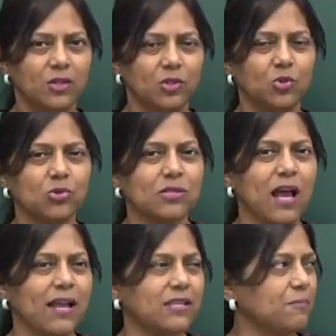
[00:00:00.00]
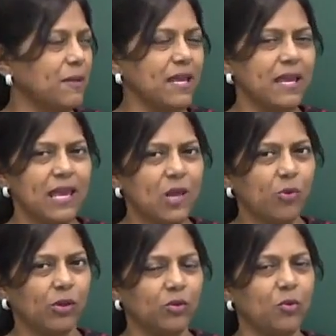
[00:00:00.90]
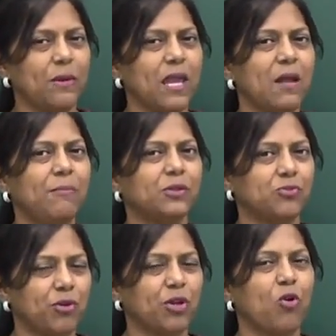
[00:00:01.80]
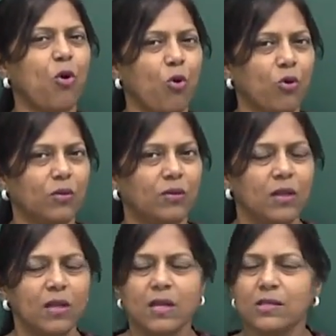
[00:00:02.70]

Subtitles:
the 2 sides being equal. You'll be able to recall.